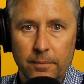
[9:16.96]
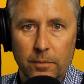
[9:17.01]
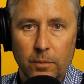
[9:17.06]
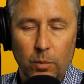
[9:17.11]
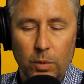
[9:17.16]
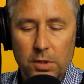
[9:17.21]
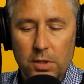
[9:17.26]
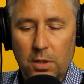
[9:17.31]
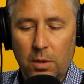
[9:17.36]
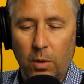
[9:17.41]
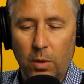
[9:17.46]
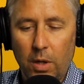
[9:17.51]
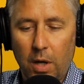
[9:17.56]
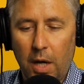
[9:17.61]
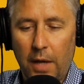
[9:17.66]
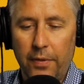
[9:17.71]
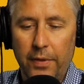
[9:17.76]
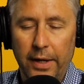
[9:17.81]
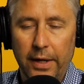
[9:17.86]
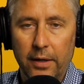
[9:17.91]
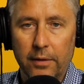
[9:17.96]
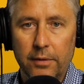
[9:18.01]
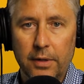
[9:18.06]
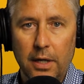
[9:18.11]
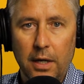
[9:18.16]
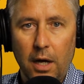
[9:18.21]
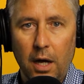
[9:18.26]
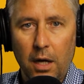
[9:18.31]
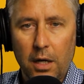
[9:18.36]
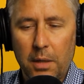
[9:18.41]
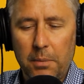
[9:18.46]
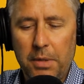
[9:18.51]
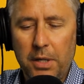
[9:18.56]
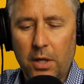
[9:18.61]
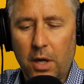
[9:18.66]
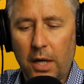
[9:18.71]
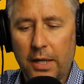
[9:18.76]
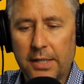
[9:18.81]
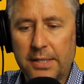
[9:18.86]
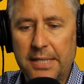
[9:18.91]
What's going on there? How come you're
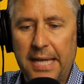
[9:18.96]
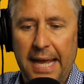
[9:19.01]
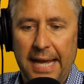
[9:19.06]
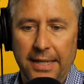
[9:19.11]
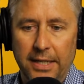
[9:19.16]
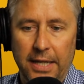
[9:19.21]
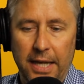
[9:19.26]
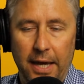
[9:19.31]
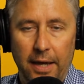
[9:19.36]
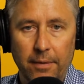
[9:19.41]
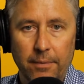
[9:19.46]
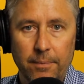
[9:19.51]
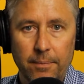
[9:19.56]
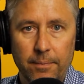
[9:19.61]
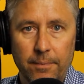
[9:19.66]
not a 10 yet?